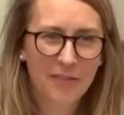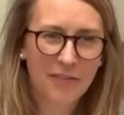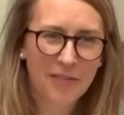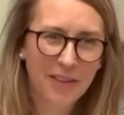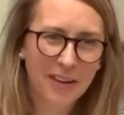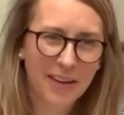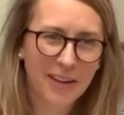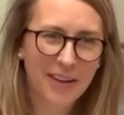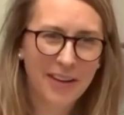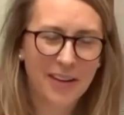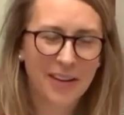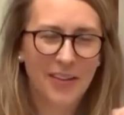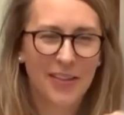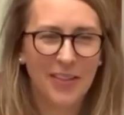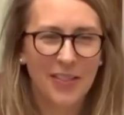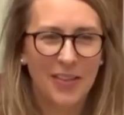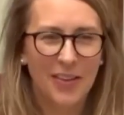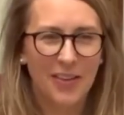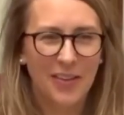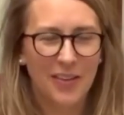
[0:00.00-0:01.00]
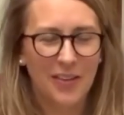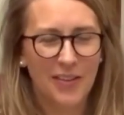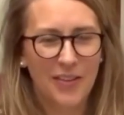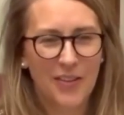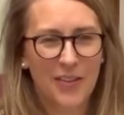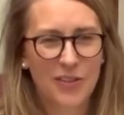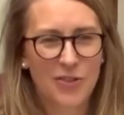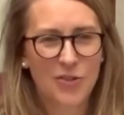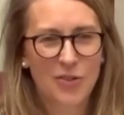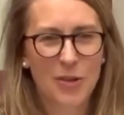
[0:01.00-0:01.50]
of
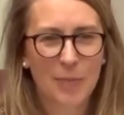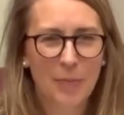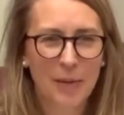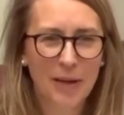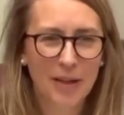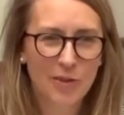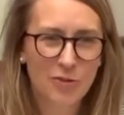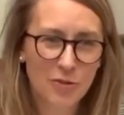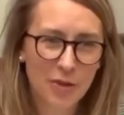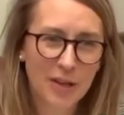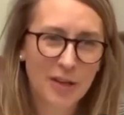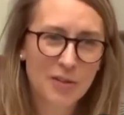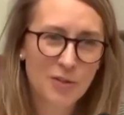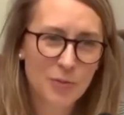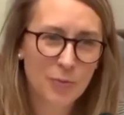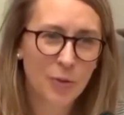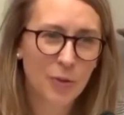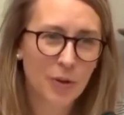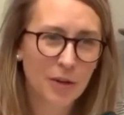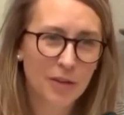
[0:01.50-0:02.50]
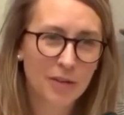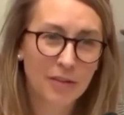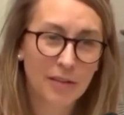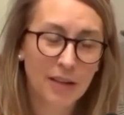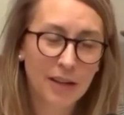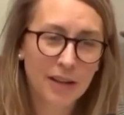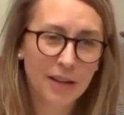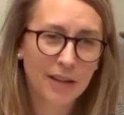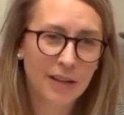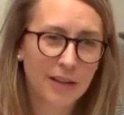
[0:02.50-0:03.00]
the shipping and
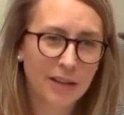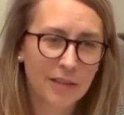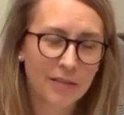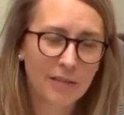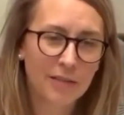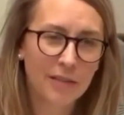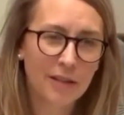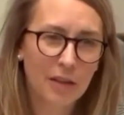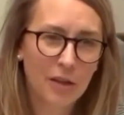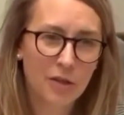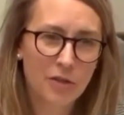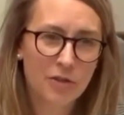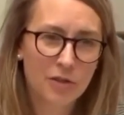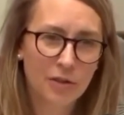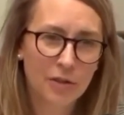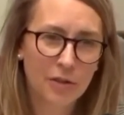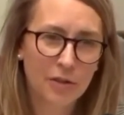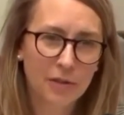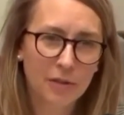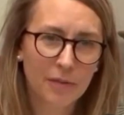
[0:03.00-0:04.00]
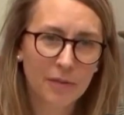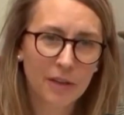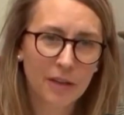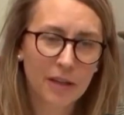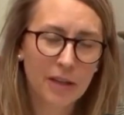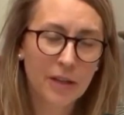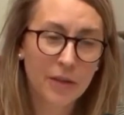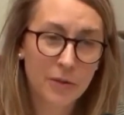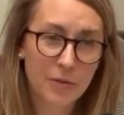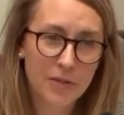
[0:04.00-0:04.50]
transport larger
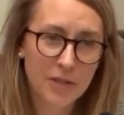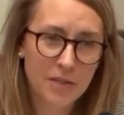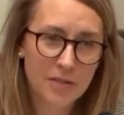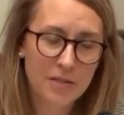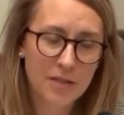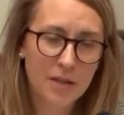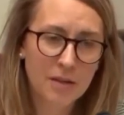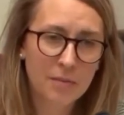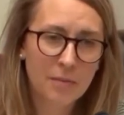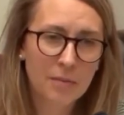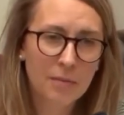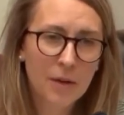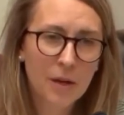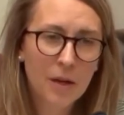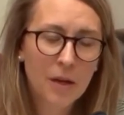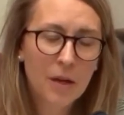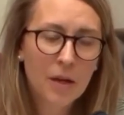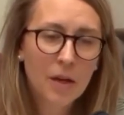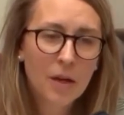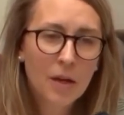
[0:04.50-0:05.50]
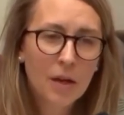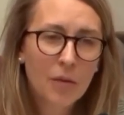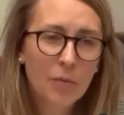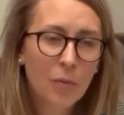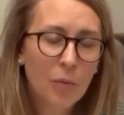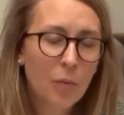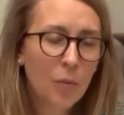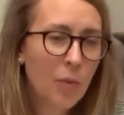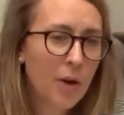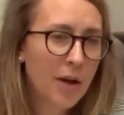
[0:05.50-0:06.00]
ecosystem.
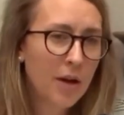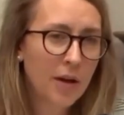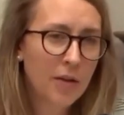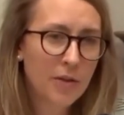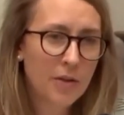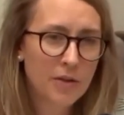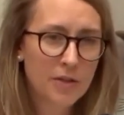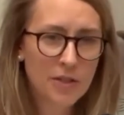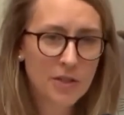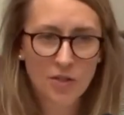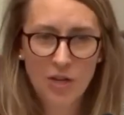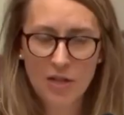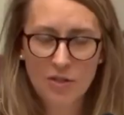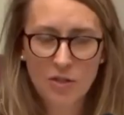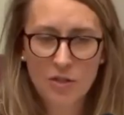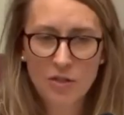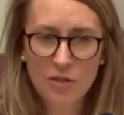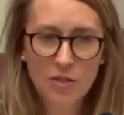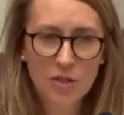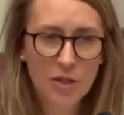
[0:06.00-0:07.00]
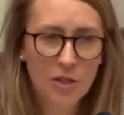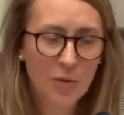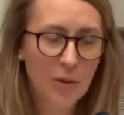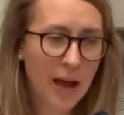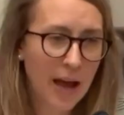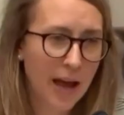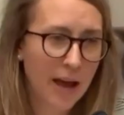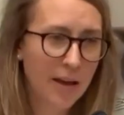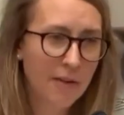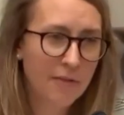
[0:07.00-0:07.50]
What other suggestions do
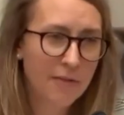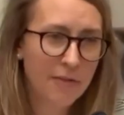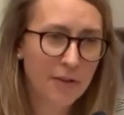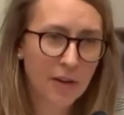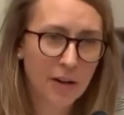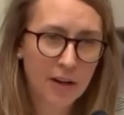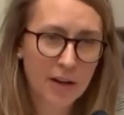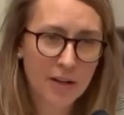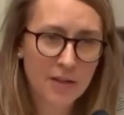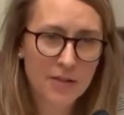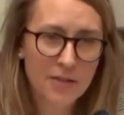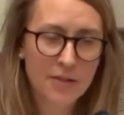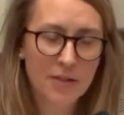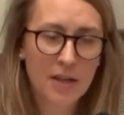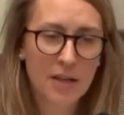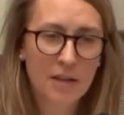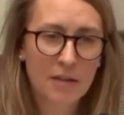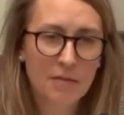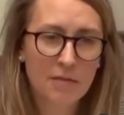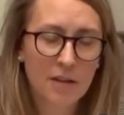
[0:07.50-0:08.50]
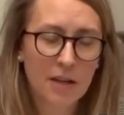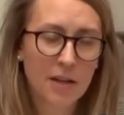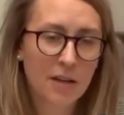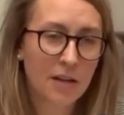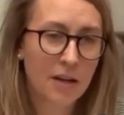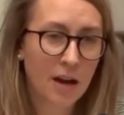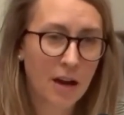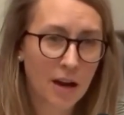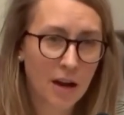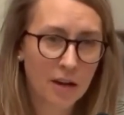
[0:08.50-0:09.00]
you have for us
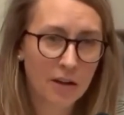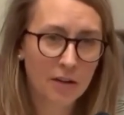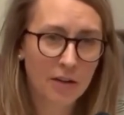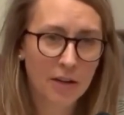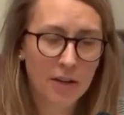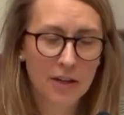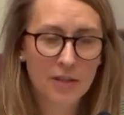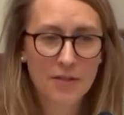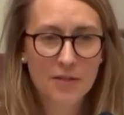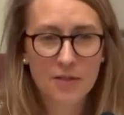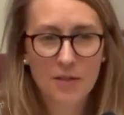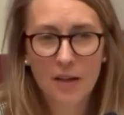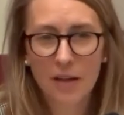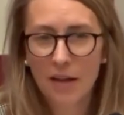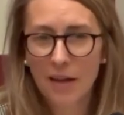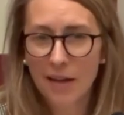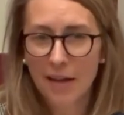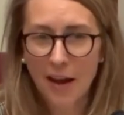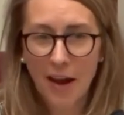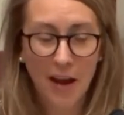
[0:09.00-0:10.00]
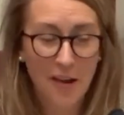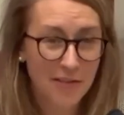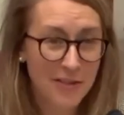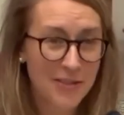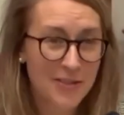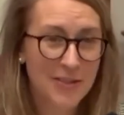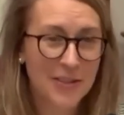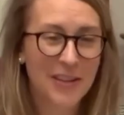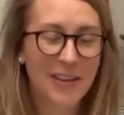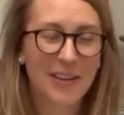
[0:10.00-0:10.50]
in Congress?
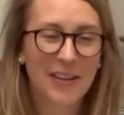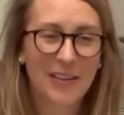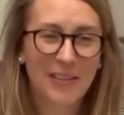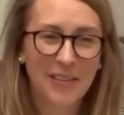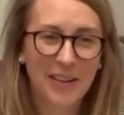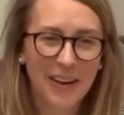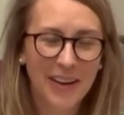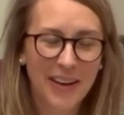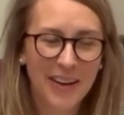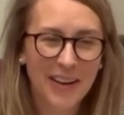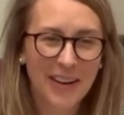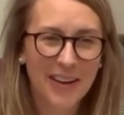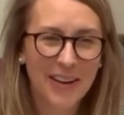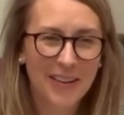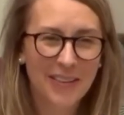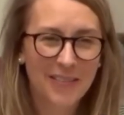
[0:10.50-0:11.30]
Obviously,